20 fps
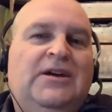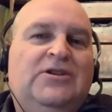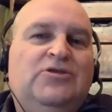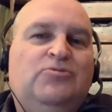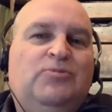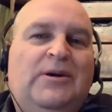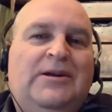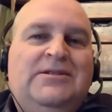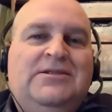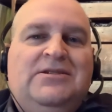
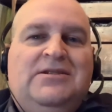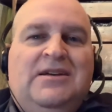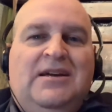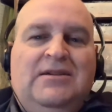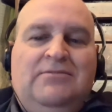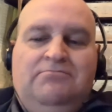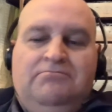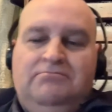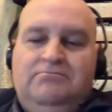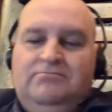
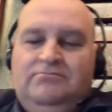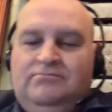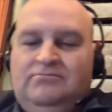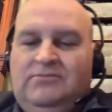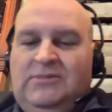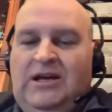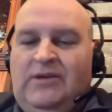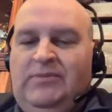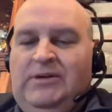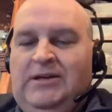Wednesday,
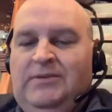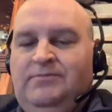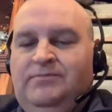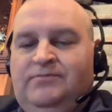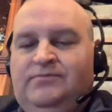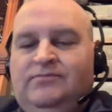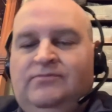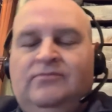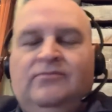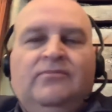maybe.
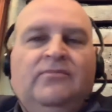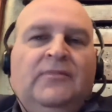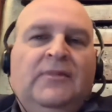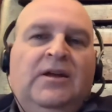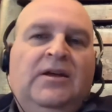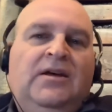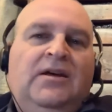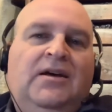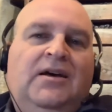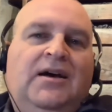
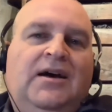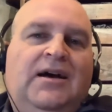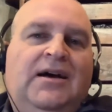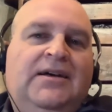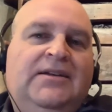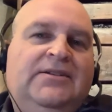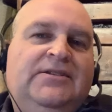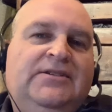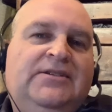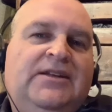
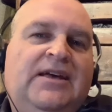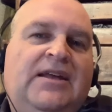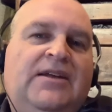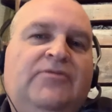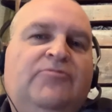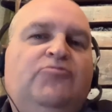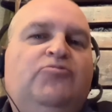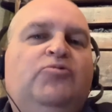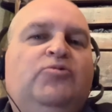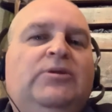And
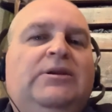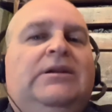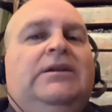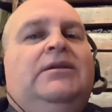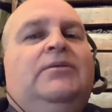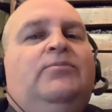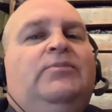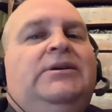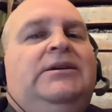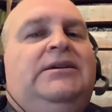then
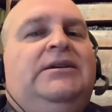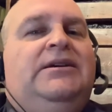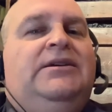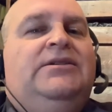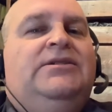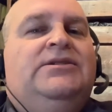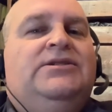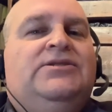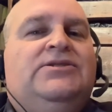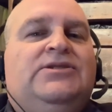we'll be
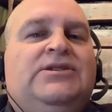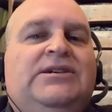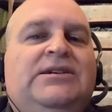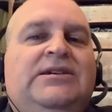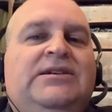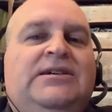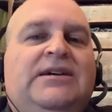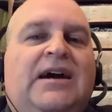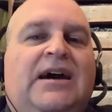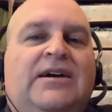into
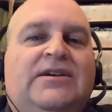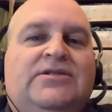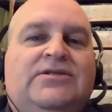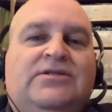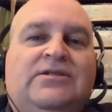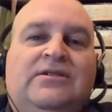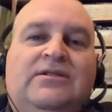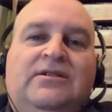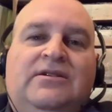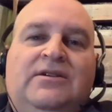
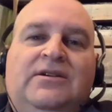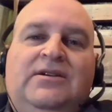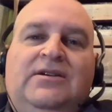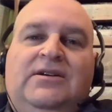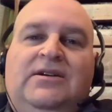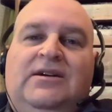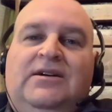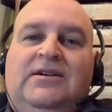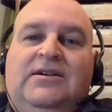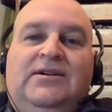CES,
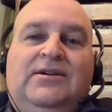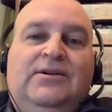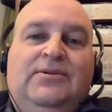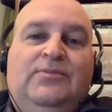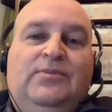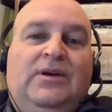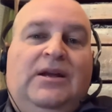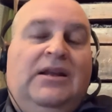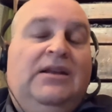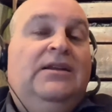
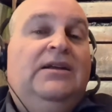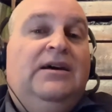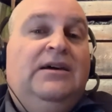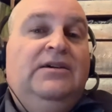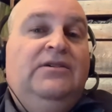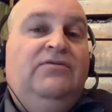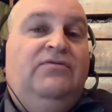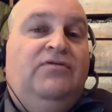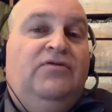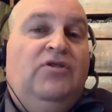
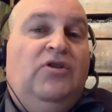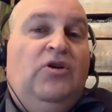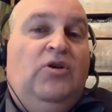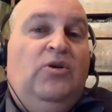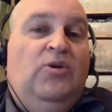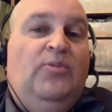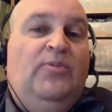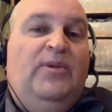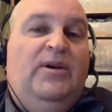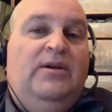live
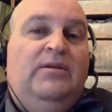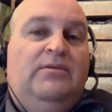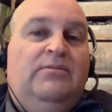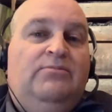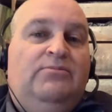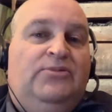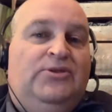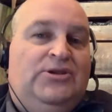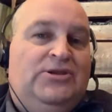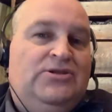from
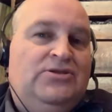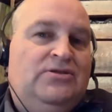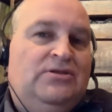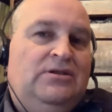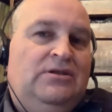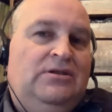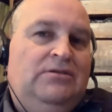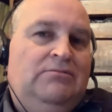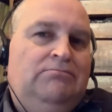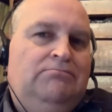
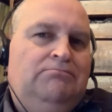Bristol.